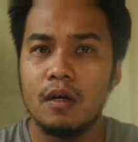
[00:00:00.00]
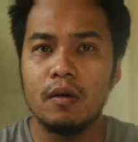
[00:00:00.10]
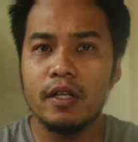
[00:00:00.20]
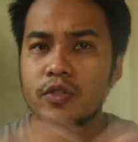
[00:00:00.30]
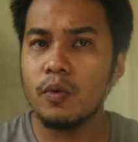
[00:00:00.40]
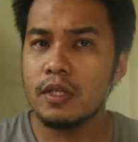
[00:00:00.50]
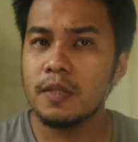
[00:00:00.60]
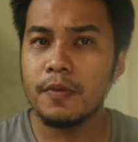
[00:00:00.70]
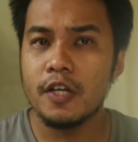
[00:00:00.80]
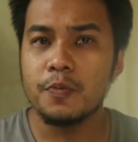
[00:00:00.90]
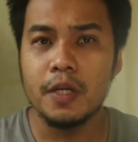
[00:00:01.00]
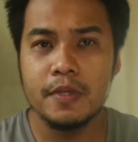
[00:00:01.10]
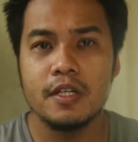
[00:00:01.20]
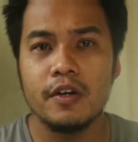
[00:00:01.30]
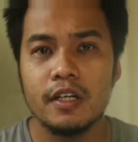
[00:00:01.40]
Alright, so what's up guys, my name
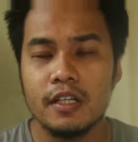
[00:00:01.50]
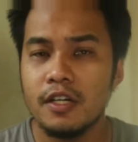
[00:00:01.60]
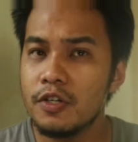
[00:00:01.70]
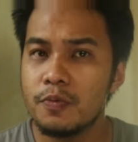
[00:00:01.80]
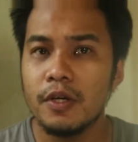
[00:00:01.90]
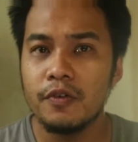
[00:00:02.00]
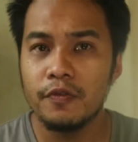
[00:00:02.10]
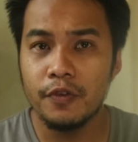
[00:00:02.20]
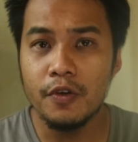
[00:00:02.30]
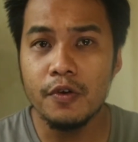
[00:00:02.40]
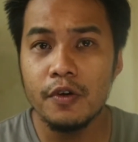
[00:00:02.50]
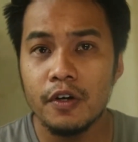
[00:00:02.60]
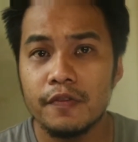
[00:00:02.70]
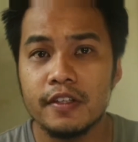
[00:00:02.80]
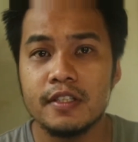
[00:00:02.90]
is Eric and here is my review
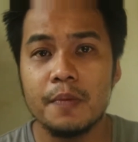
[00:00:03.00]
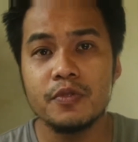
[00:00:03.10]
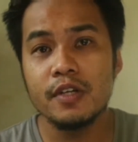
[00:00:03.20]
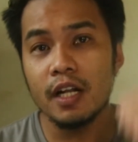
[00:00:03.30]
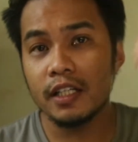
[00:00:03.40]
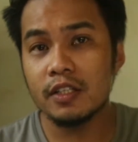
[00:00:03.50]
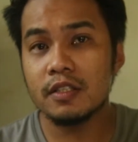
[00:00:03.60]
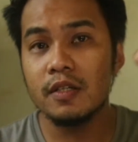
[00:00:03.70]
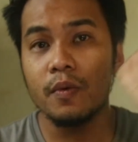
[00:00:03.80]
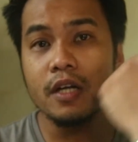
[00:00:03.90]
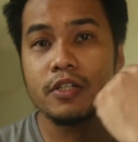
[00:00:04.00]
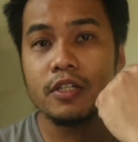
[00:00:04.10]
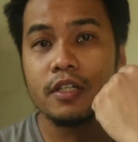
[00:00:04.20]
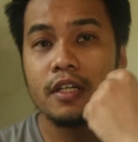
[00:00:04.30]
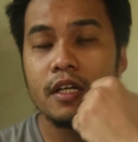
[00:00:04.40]
of the Samsung Galaxy
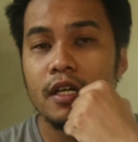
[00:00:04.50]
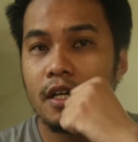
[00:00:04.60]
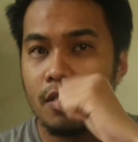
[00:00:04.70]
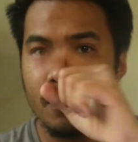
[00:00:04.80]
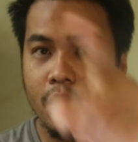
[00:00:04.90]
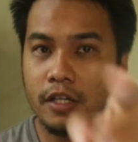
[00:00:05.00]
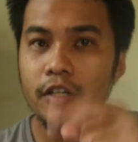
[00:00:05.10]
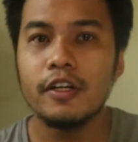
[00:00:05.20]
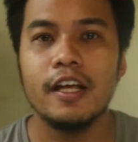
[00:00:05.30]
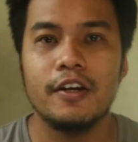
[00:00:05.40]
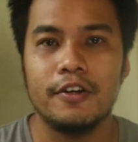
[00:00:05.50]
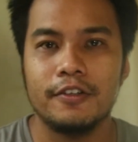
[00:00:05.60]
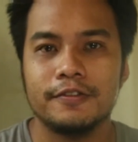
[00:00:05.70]
Watch 1 year later.